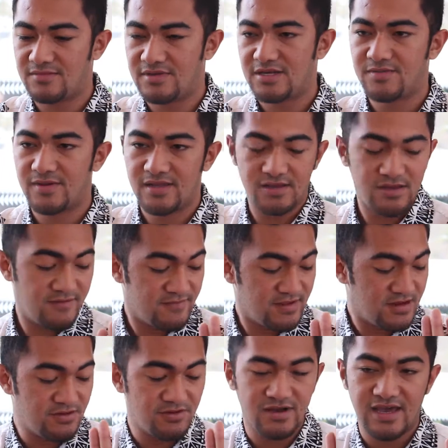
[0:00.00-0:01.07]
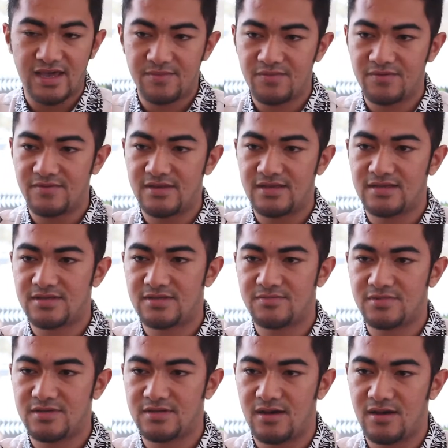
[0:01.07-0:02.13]
That's why you have the little gap in this,
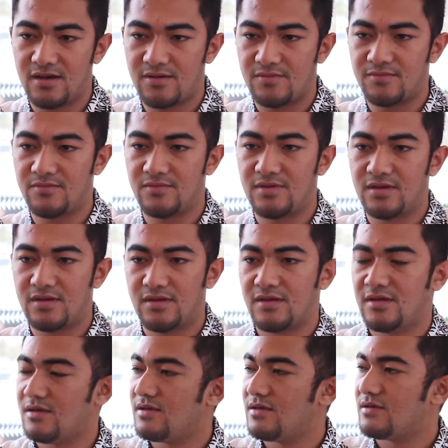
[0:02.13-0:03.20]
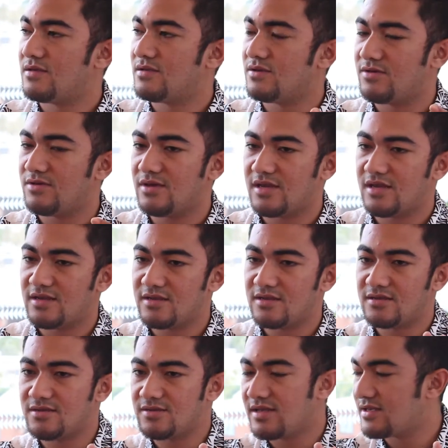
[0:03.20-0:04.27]
um, so you can,
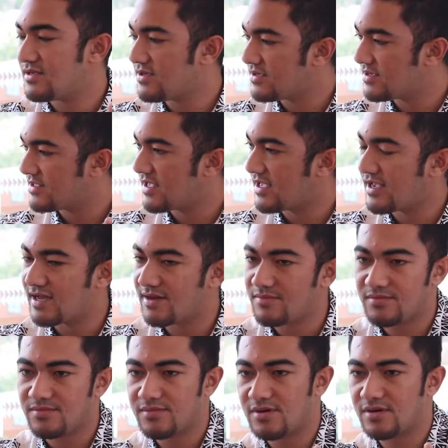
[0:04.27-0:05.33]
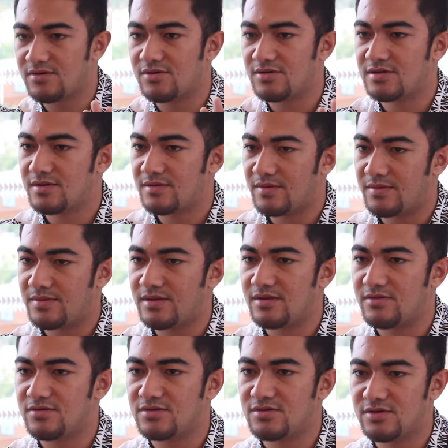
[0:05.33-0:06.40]
so they, so they can come across when
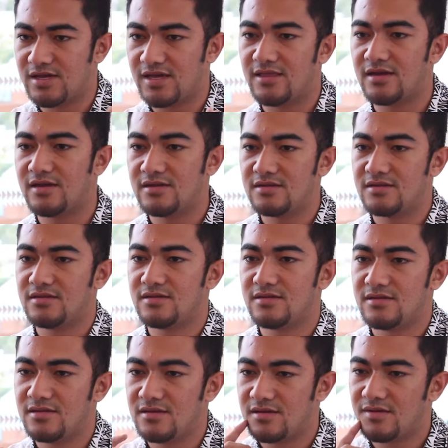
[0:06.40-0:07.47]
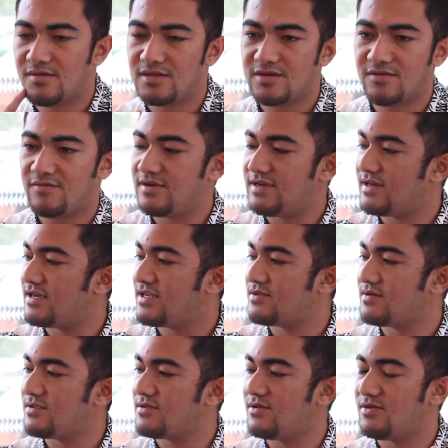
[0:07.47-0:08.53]
they're together. It's a really nice one.
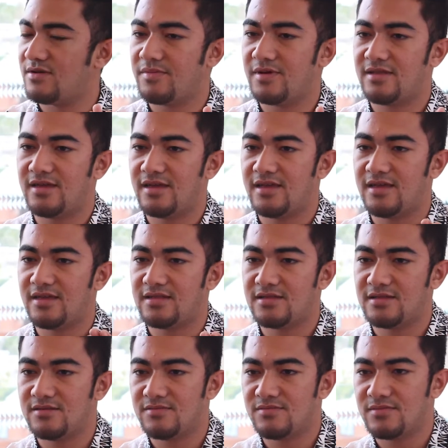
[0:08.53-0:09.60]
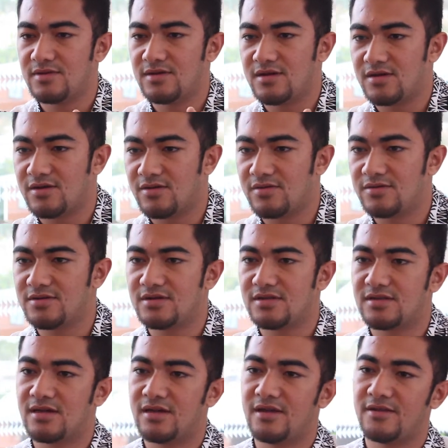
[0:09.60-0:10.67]
It's all about the hand going to the
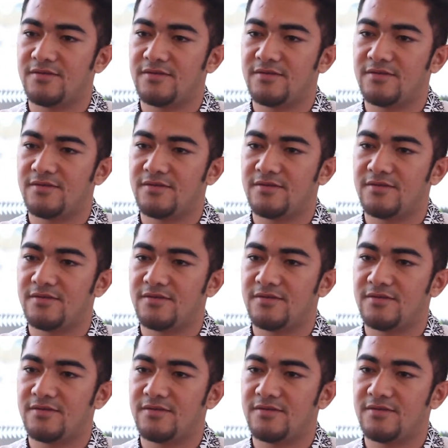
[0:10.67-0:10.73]
side.